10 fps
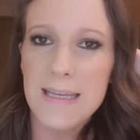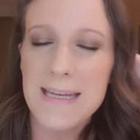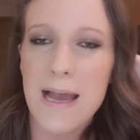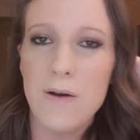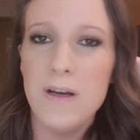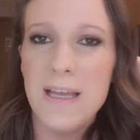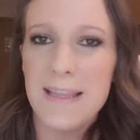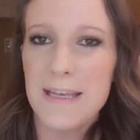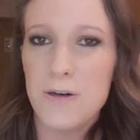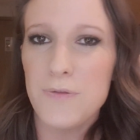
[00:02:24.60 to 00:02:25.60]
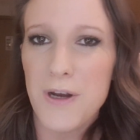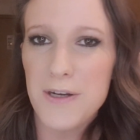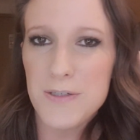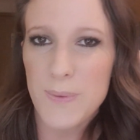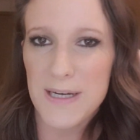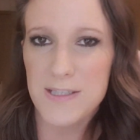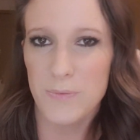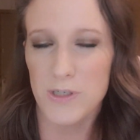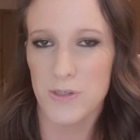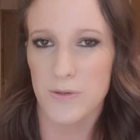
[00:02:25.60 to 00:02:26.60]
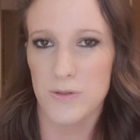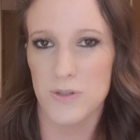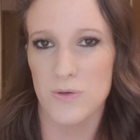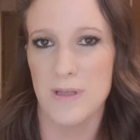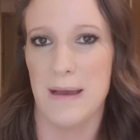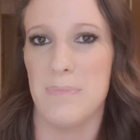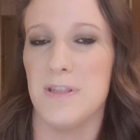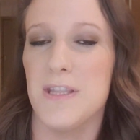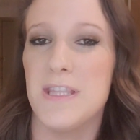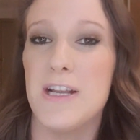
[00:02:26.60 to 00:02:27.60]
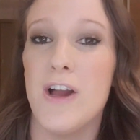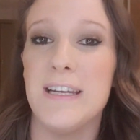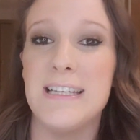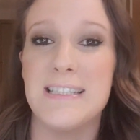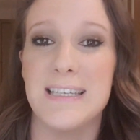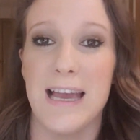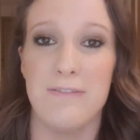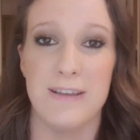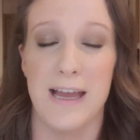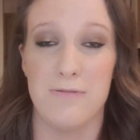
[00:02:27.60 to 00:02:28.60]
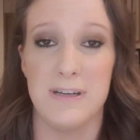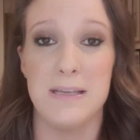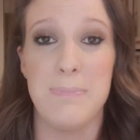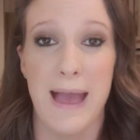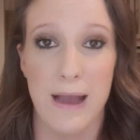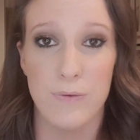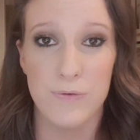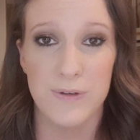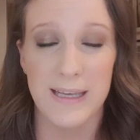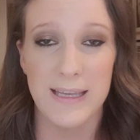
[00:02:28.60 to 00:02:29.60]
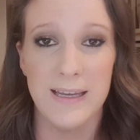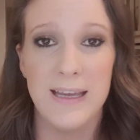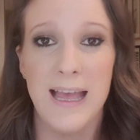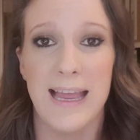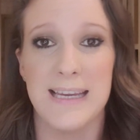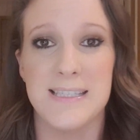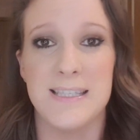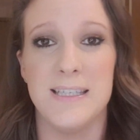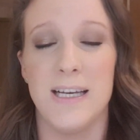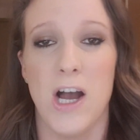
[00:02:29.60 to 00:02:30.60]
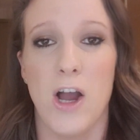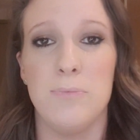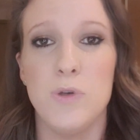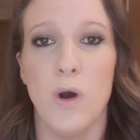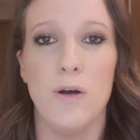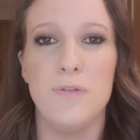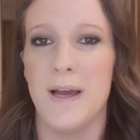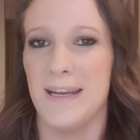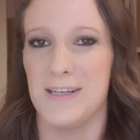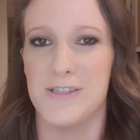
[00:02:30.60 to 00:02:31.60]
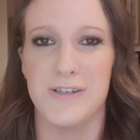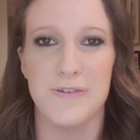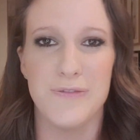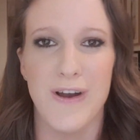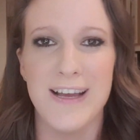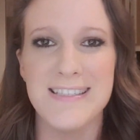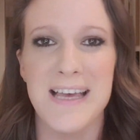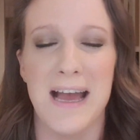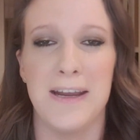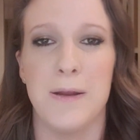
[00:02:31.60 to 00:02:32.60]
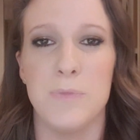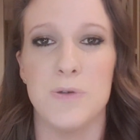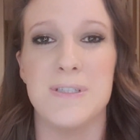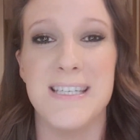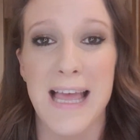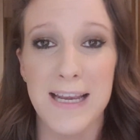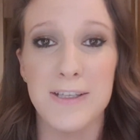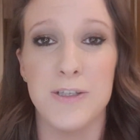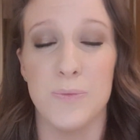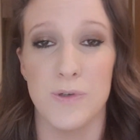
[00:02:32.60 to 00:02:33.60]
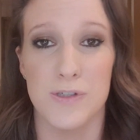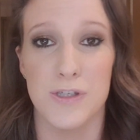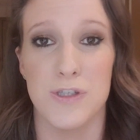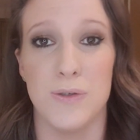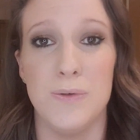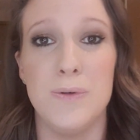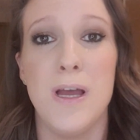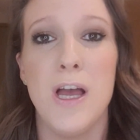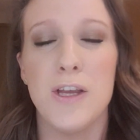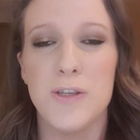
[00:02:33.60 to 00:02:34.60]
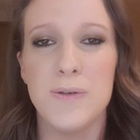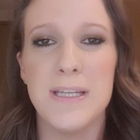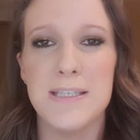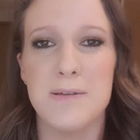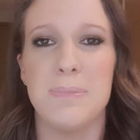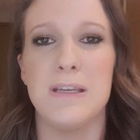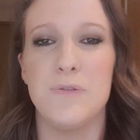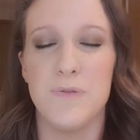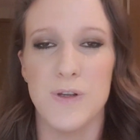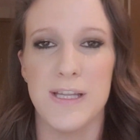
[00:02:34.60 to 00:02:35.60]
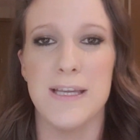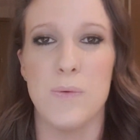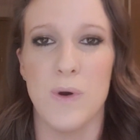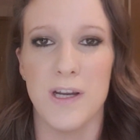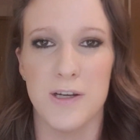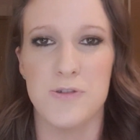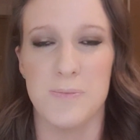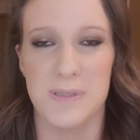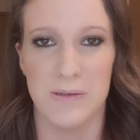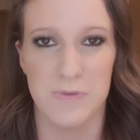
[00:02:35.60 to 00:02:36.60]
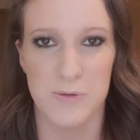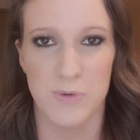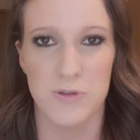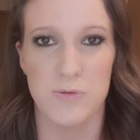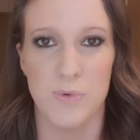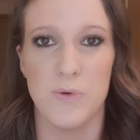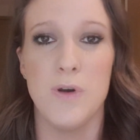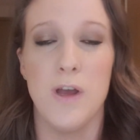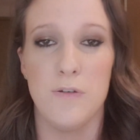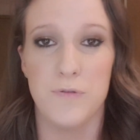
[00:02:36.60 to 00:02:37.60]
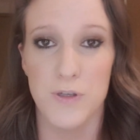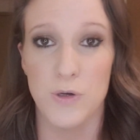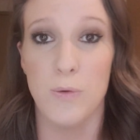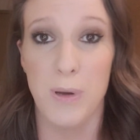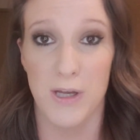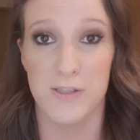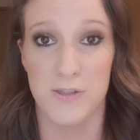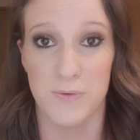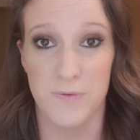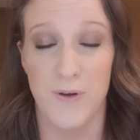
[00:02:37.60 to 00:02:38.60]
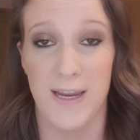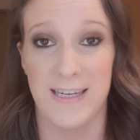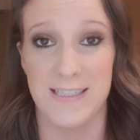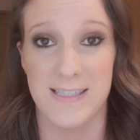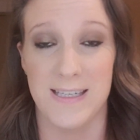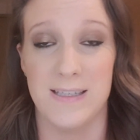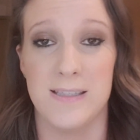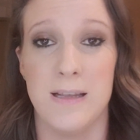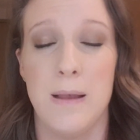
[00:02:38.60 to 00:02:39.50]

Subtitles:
Now, there are various ways in which you can do that, but the thing I need to caveat really powerfully is that I'm not a financial advisor and I'm not telling you what to do. You need to be fully 100% responsible for your personal finances.